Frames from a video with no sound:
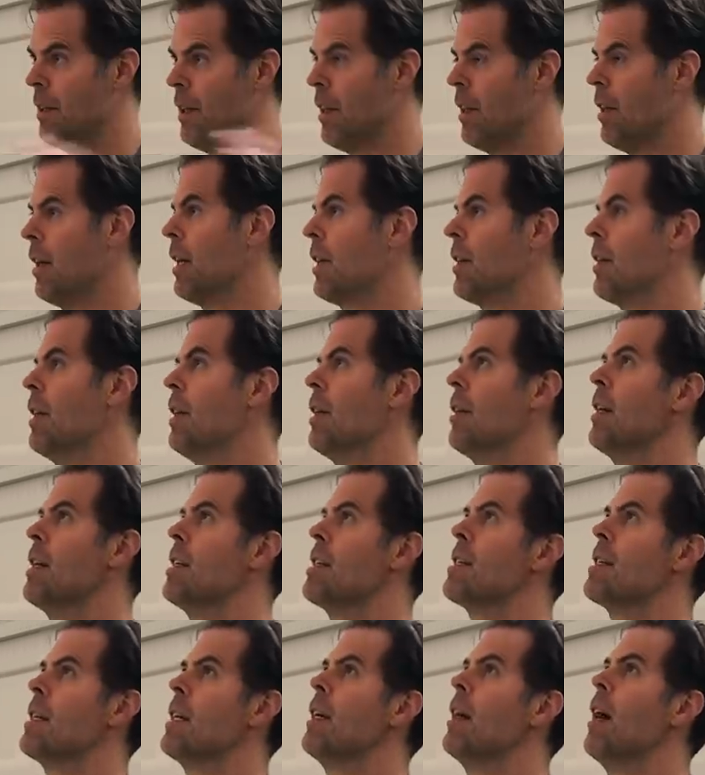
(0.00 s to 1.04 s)
let, like let,
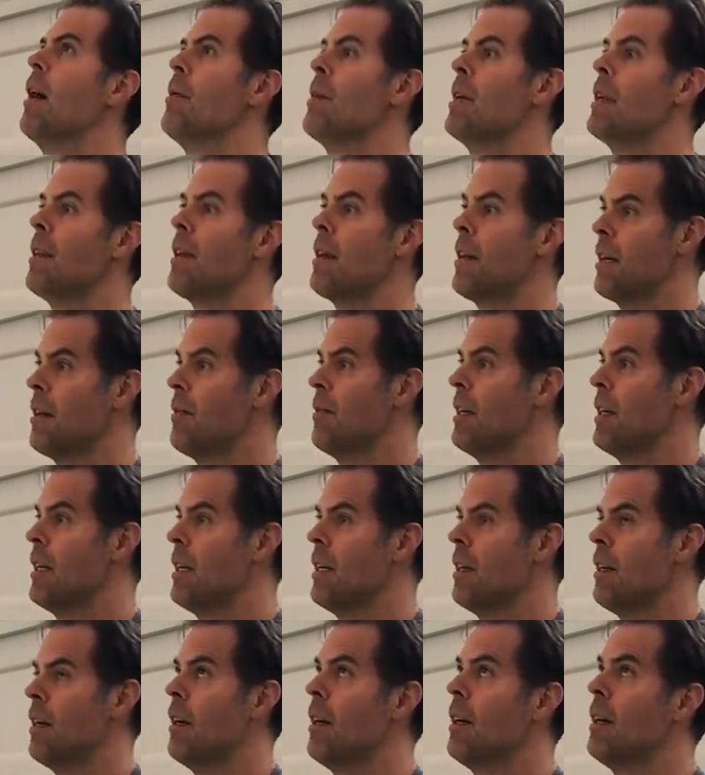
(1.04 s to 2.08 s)
let's say i mean think of an
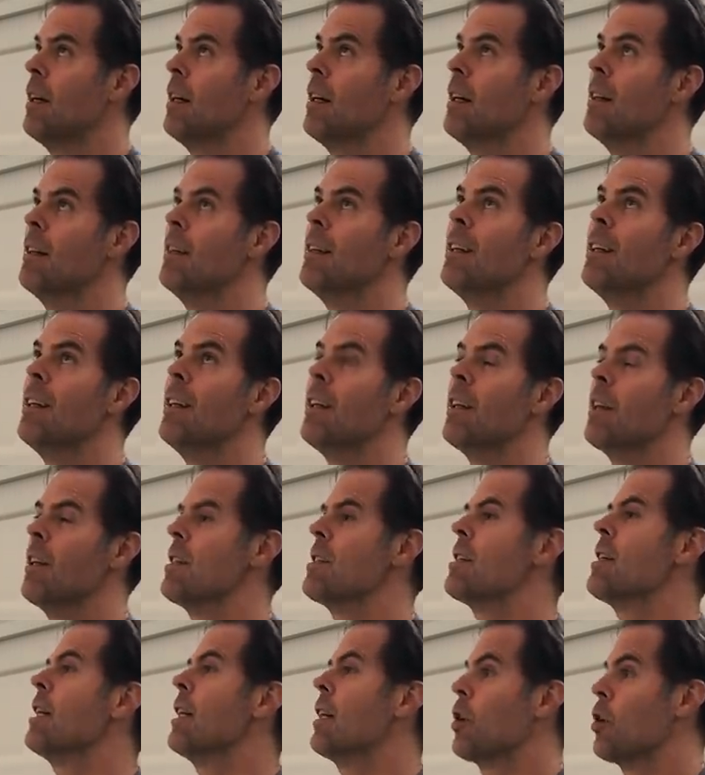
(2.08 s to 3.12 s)
uh, let's
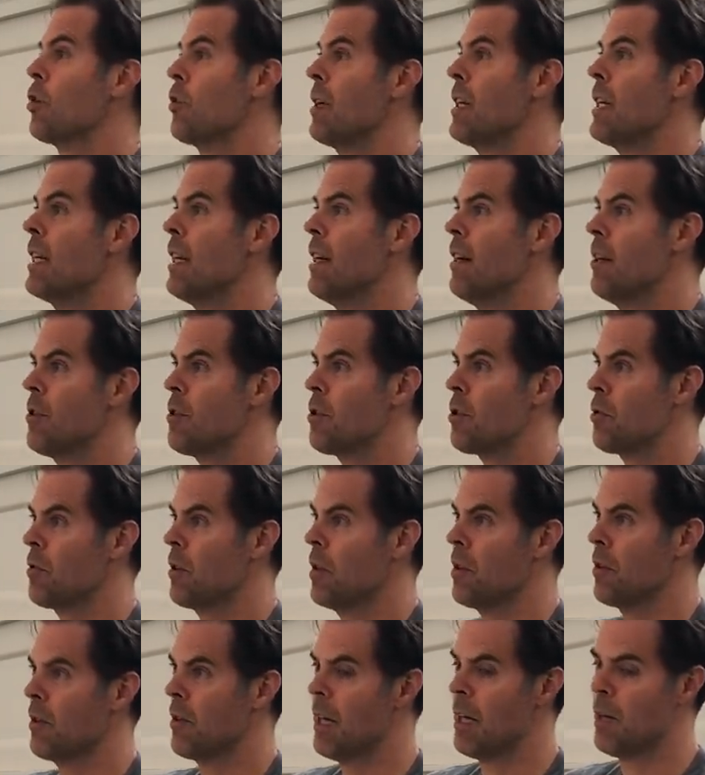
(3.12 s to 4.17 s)
say a greenhouse
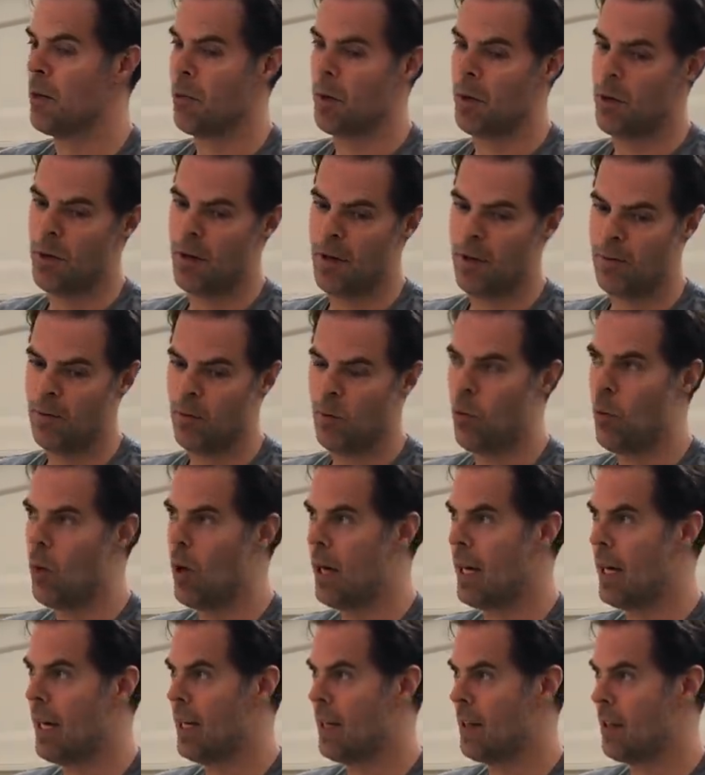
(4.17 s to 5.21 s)
grow right where you have
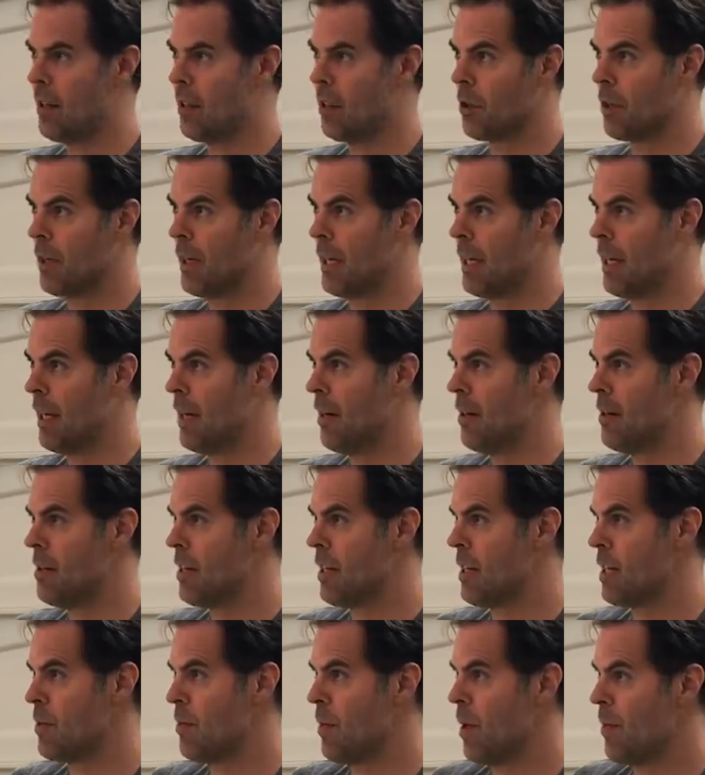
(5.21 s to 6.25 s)
one end of the greenhouse
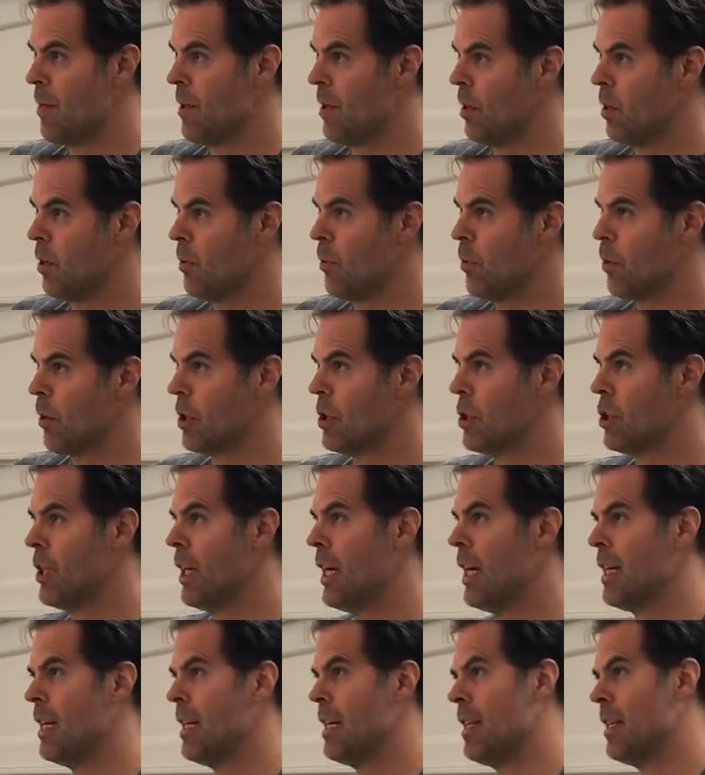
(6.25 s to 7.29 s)
that's maybe a little more
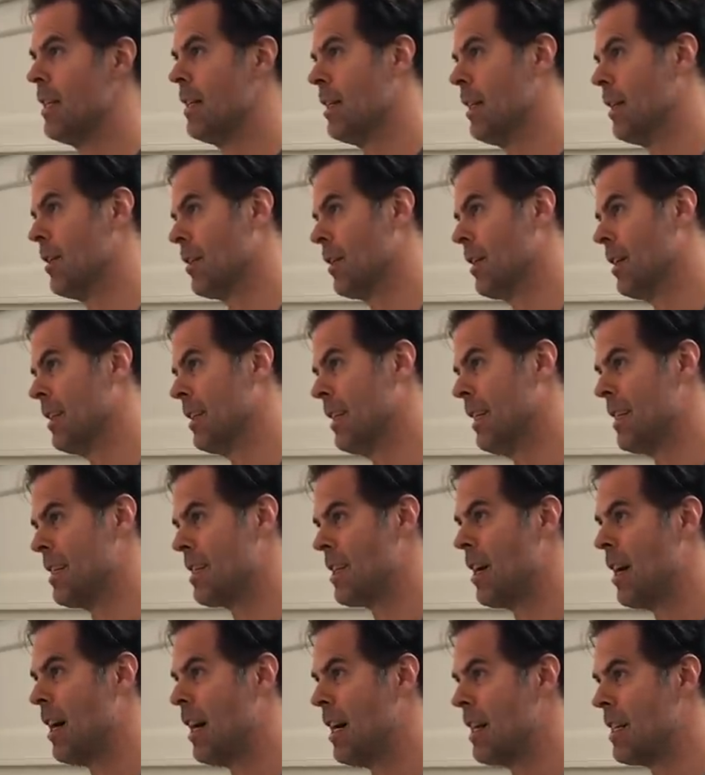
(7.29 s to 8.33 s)
shady the other end that's
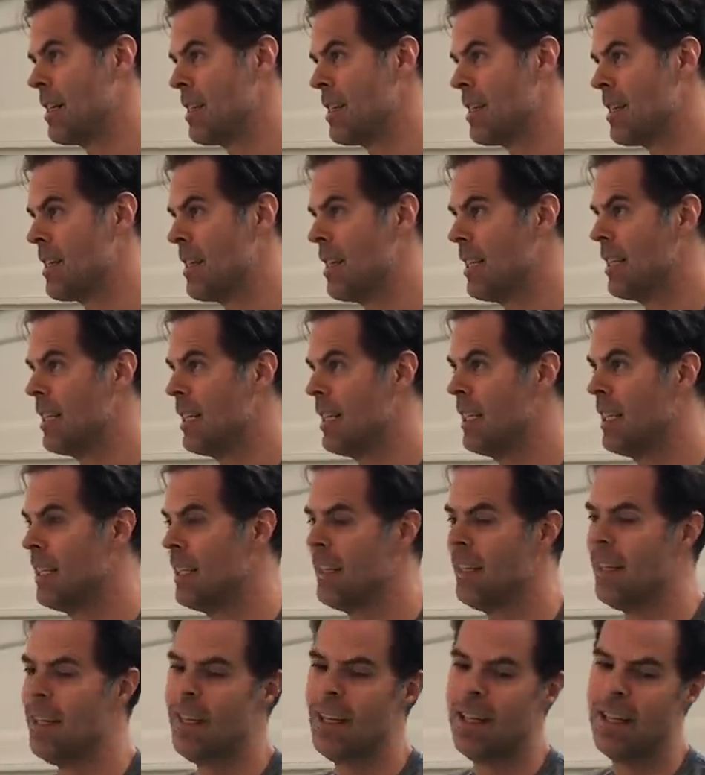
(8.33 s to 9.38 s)
hot and
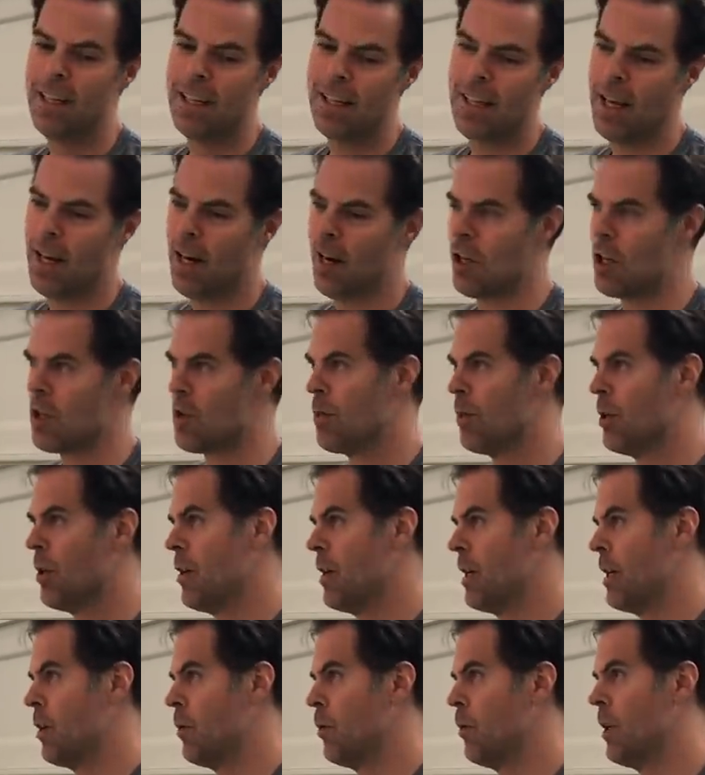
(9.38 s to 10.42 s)
sunny yep. the air is
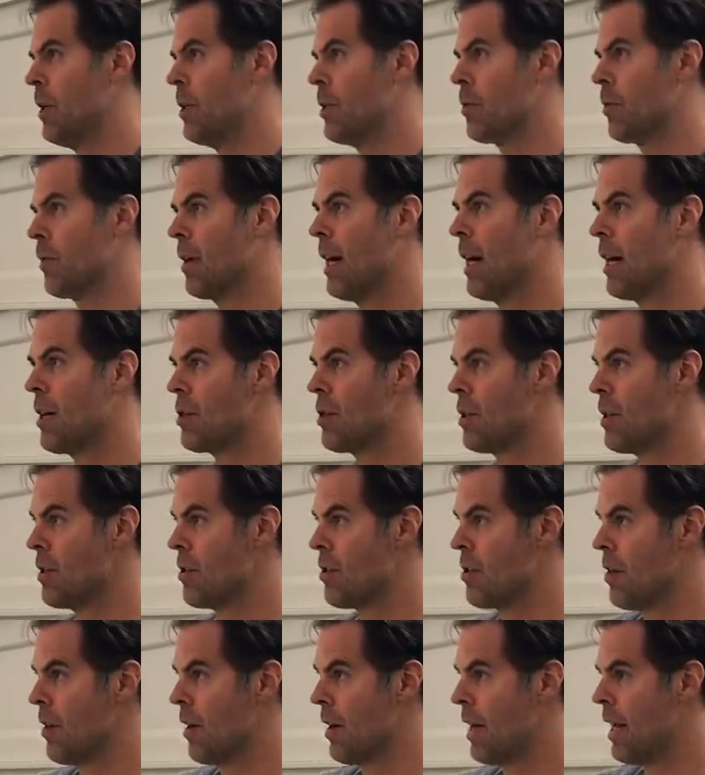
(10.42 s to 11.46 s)
blowing in one direction
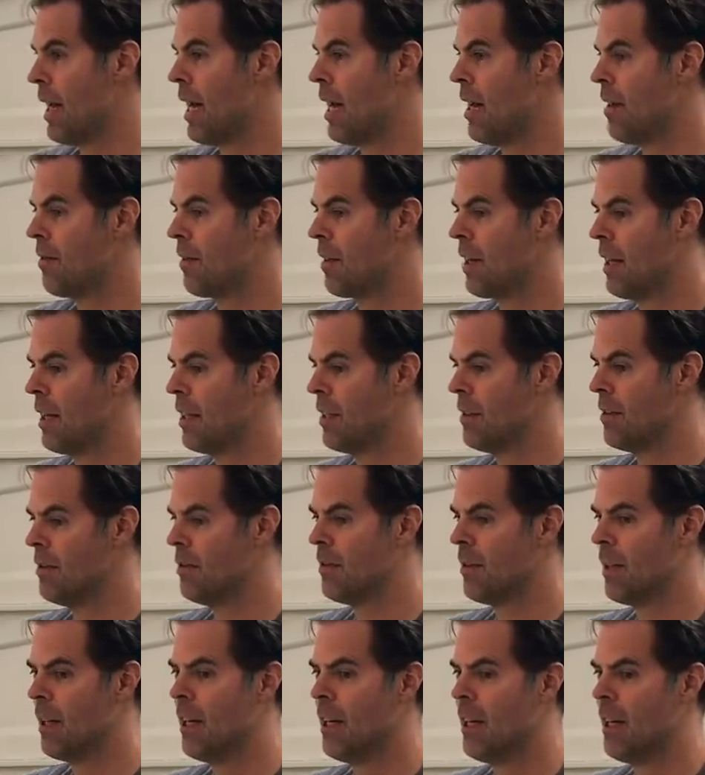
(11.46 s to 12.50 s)
so you're going to have kind
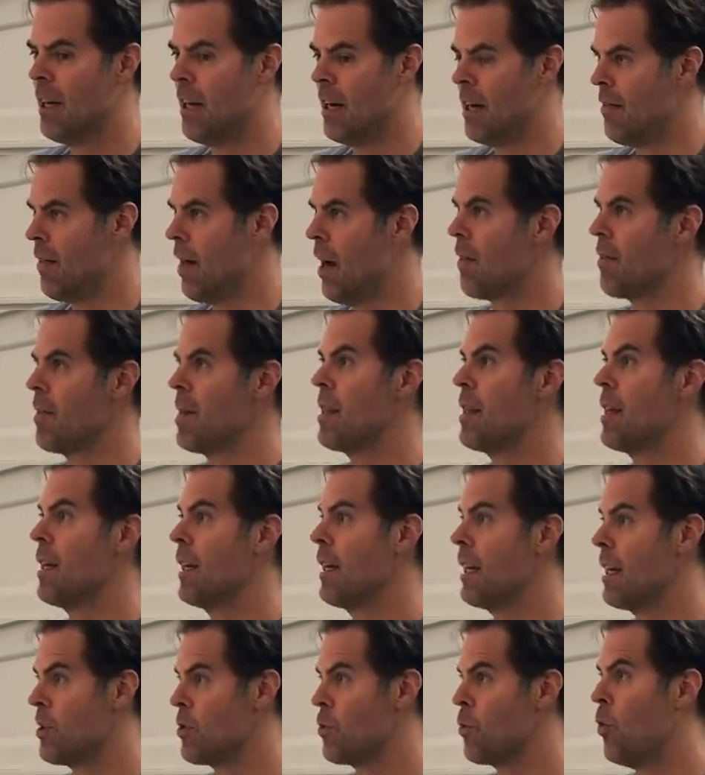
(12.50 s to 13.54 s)
of if everything
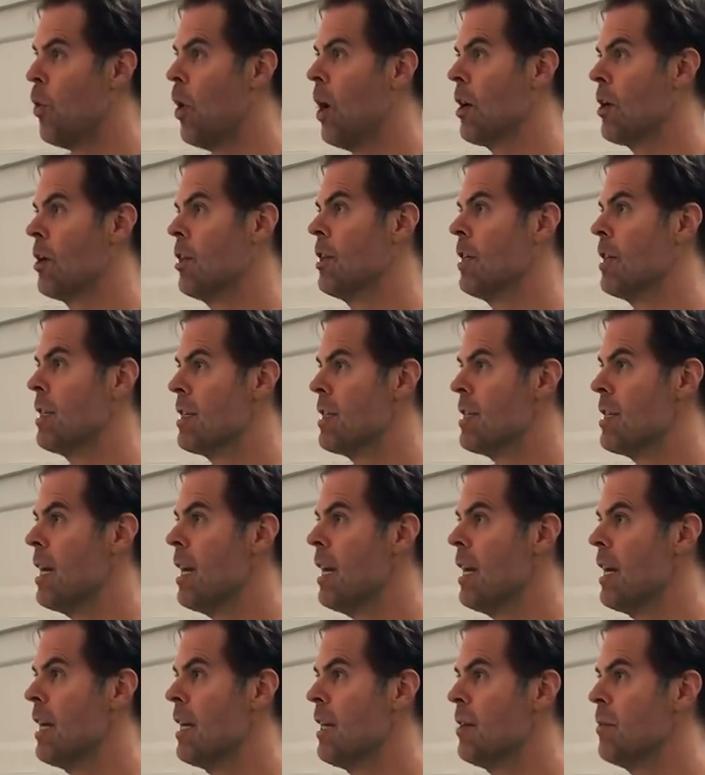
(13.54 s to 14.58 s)
gets watered the
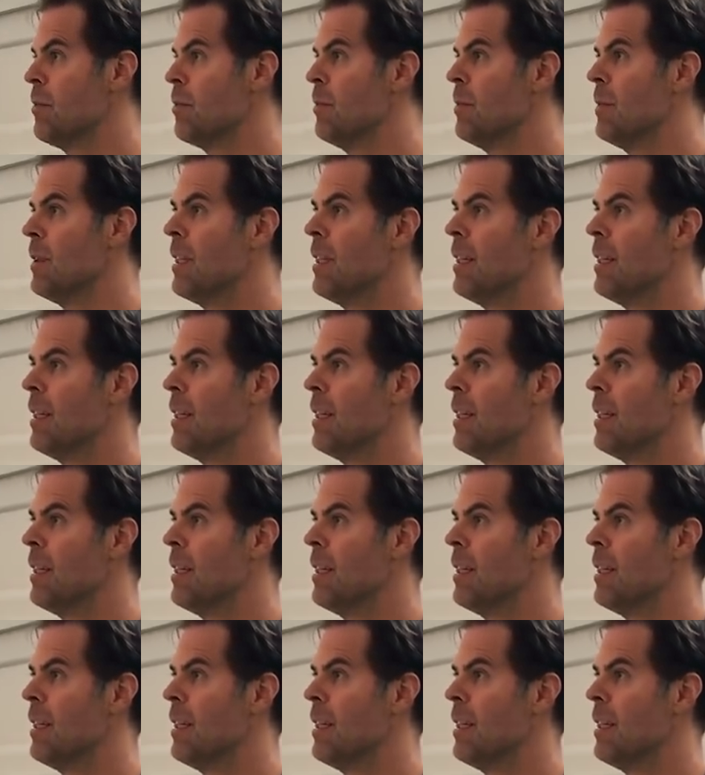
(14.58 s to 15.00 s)
same